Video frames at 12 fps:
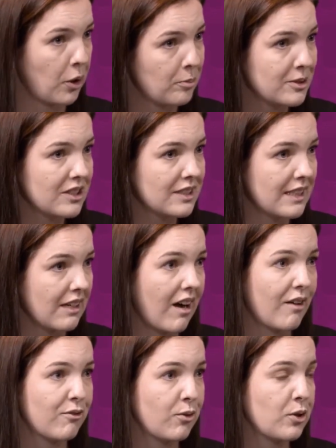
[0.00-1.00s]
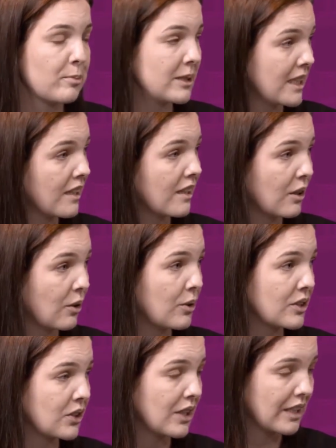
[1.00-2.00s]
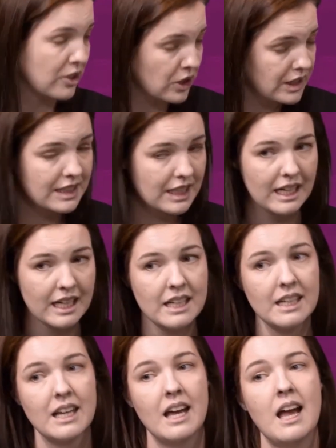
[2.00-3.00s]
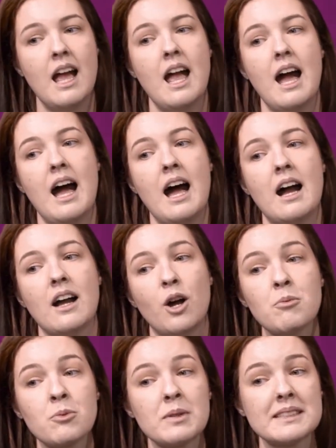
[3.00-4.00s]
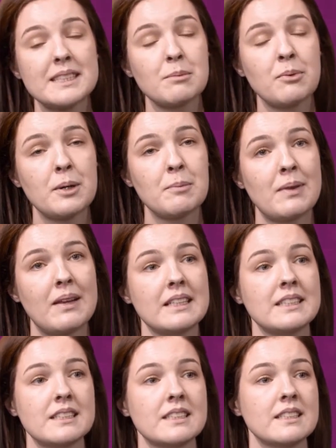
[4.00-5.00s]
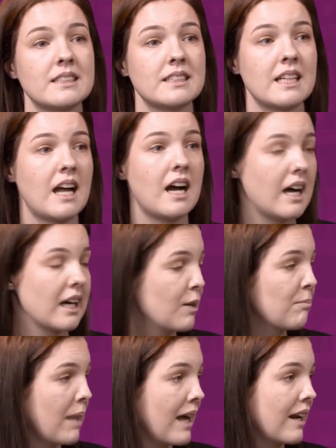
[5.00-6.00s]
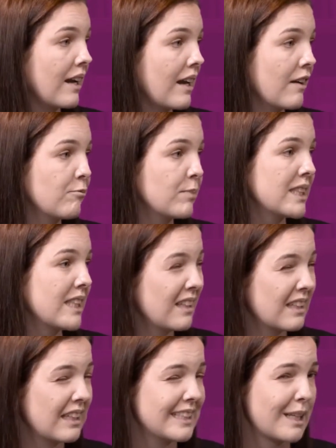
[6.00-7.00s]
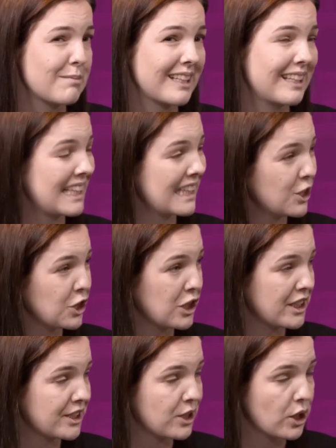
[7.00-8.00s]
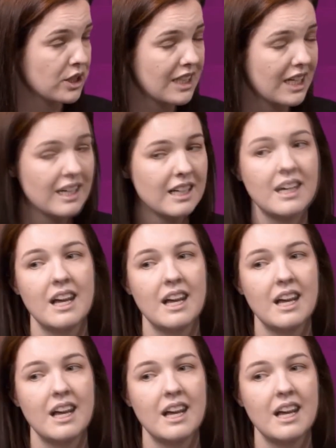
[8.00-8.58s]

options there are for the particular course you're interested in. Commonwealth supported places that are competitive, particularly something like the Juris Doctor,